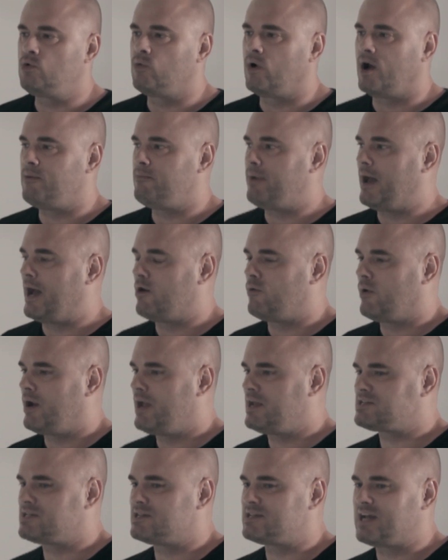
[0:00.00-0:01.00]
run bad
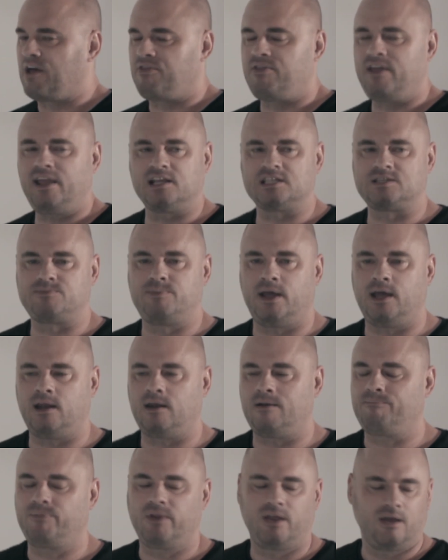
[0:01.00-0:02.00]
races. I think it's
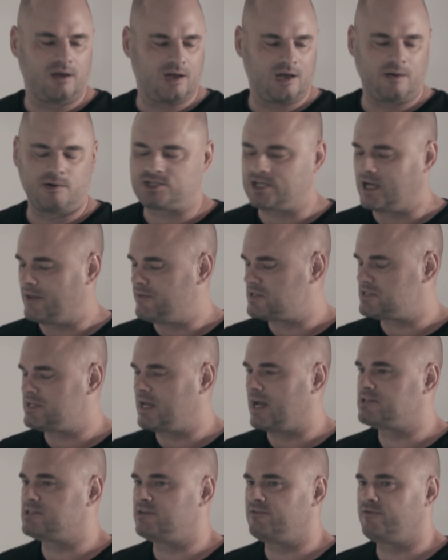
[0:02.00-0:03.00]
been, I wish I had the
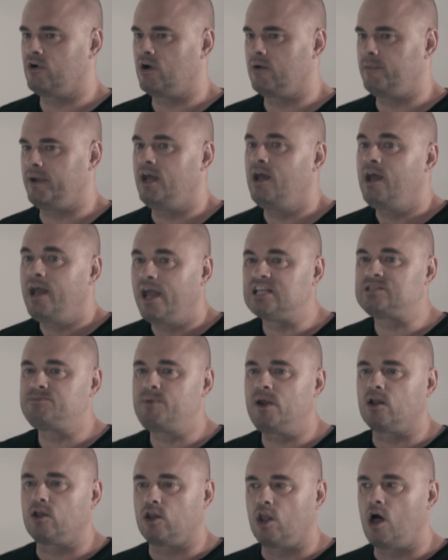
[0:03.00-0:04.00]
stats in front of me. It's been
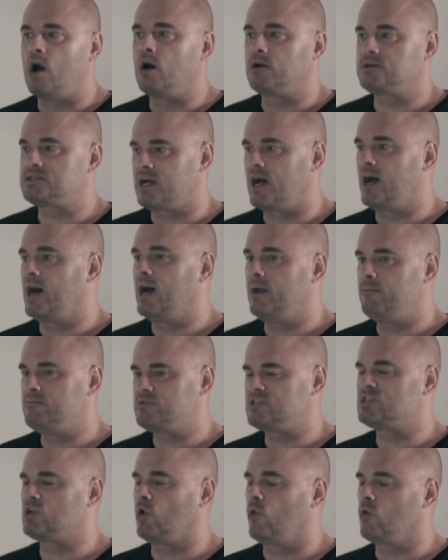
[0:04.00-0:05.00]
a long time
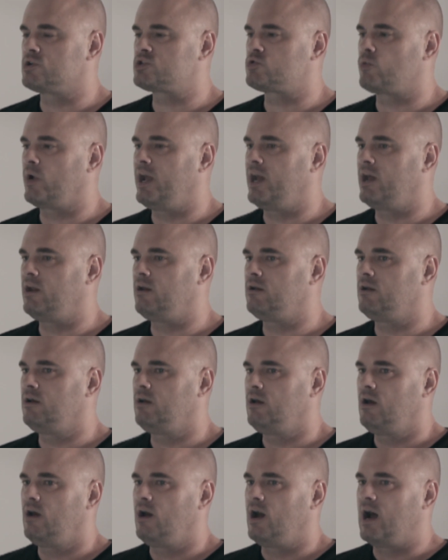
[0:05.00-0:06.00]
since a horse ran,
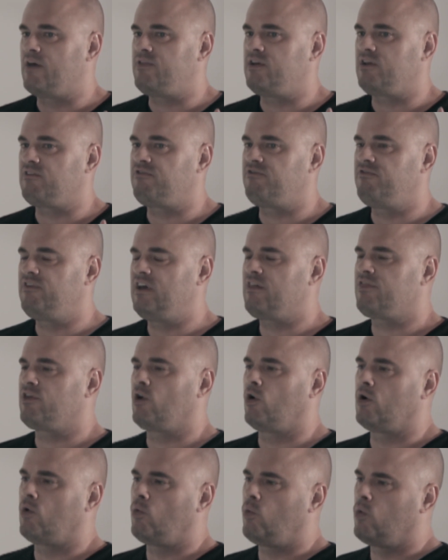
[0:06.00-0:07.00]
I think, 5th
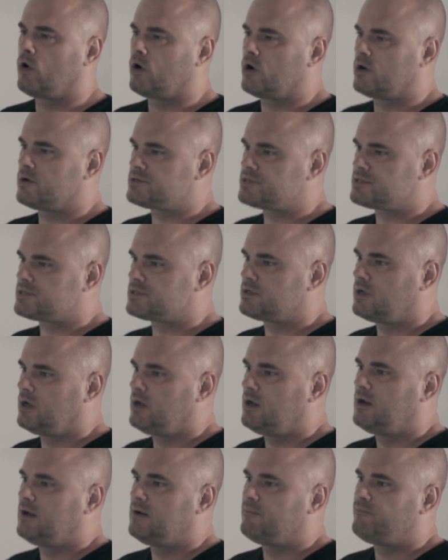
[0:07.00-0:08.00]
or worse
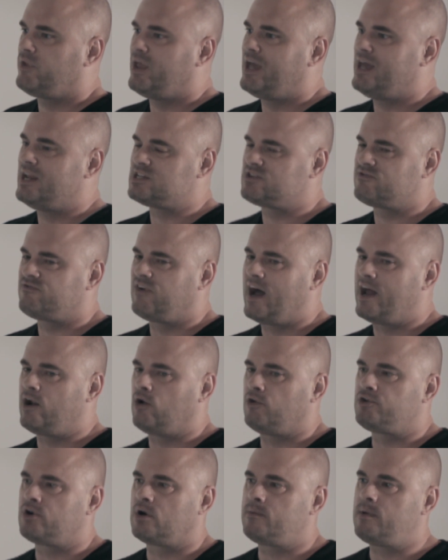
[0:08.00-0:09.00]
in his final
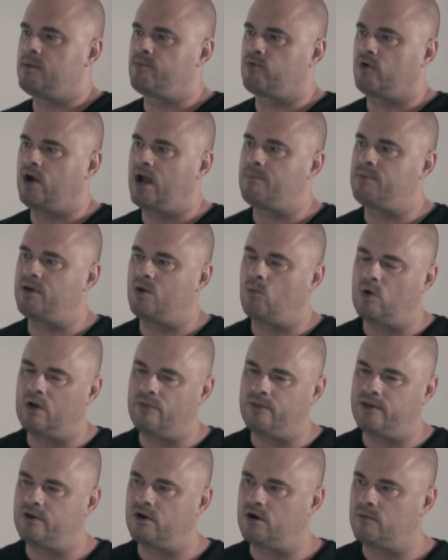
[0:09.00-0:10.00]
Derby prep and won
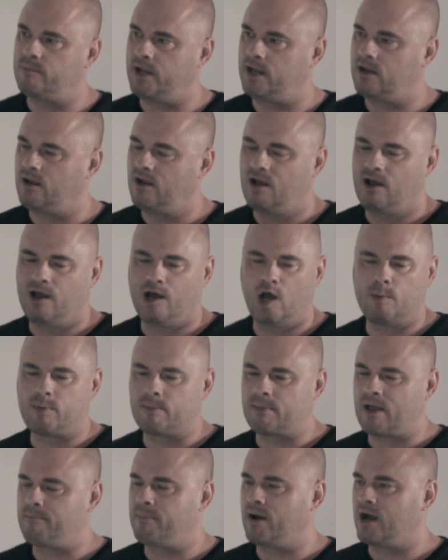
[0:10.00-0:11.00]
the Derby. Hope I'm
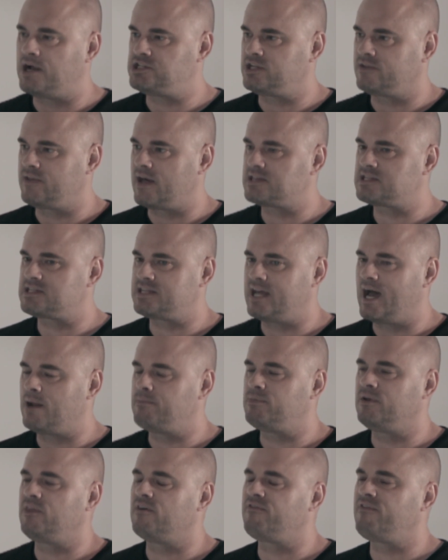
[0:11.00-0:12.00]
not botching that stat.
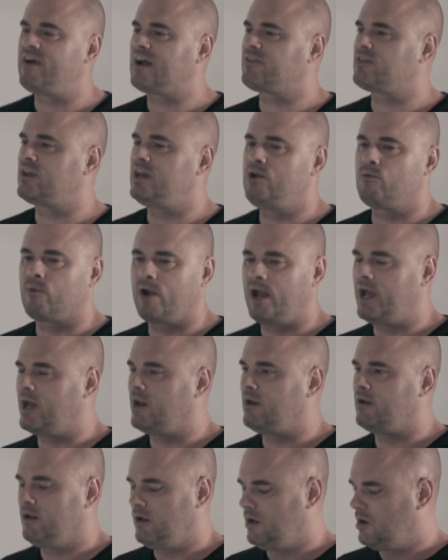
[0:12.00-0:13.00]
But the fact that he
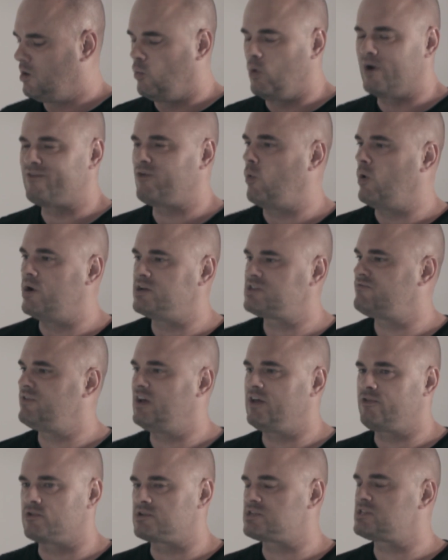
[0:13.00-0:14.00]
ran, wherever it was,
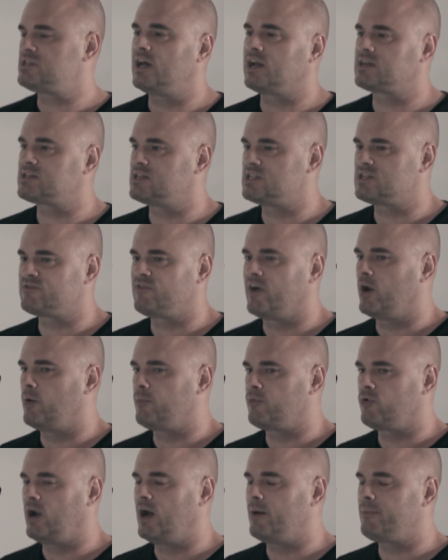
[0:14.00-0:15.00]
5th or 6th in his final
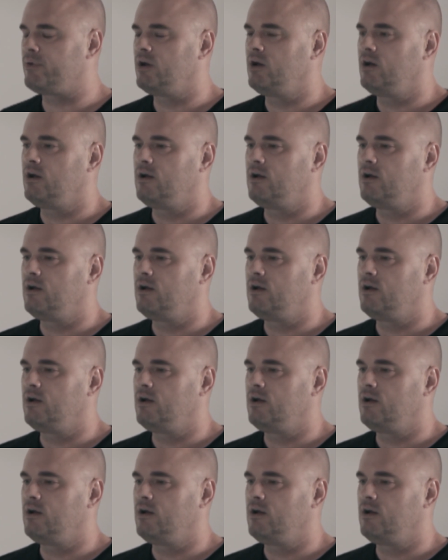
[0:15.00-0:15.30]
prep,